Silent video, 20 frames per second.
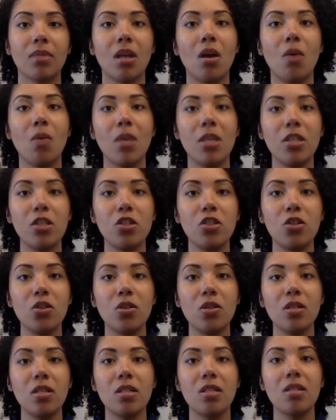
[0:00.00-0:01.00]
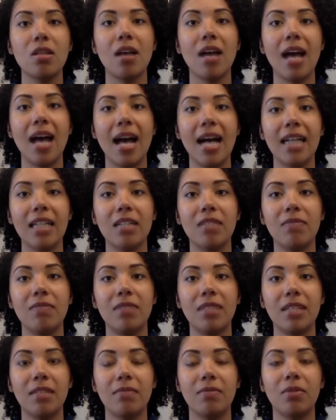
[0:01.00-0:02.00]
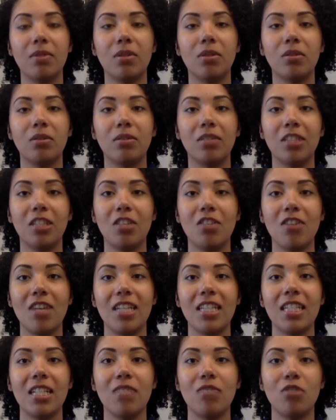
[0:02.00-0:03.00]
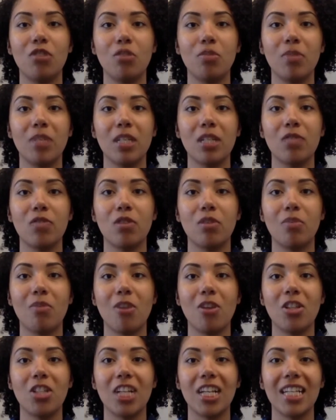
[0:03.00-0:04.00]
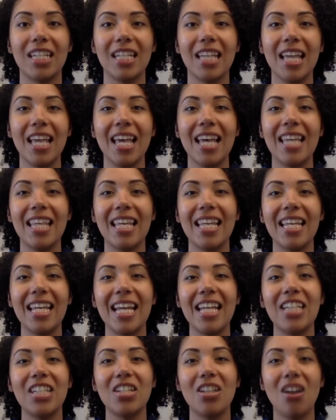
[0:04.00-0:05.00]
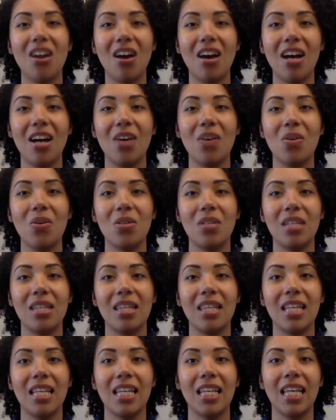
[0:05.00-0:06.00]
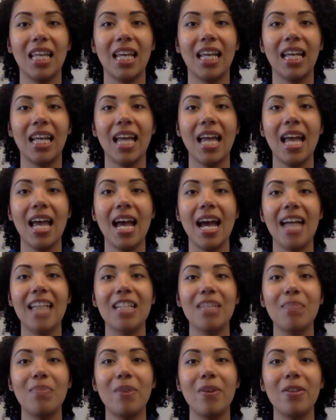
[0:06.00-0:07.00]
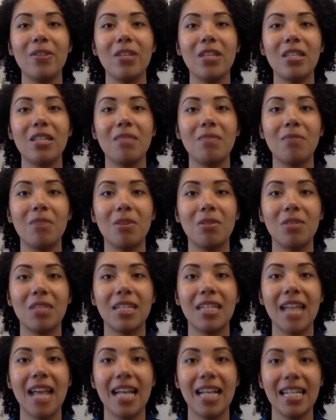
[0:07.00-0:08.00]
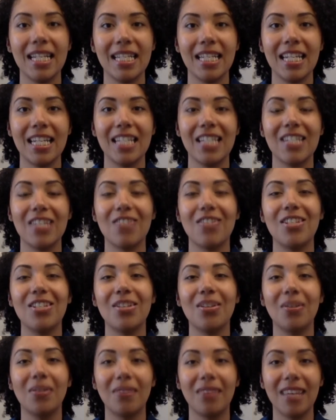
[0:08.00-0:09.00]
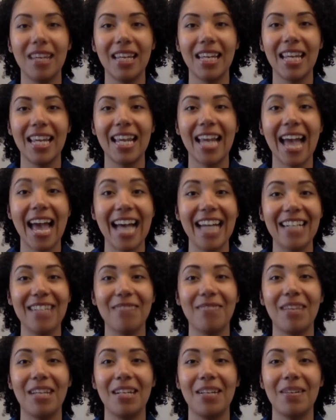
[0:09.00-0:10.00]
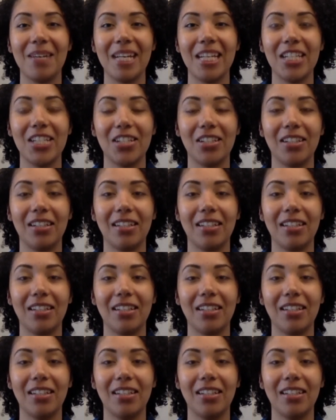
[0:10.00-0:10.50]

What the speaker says: When students are actively involved in creating rubrics for a project, they engage in higher order thinking, as the process involves analysis, critical thinking and evaluation.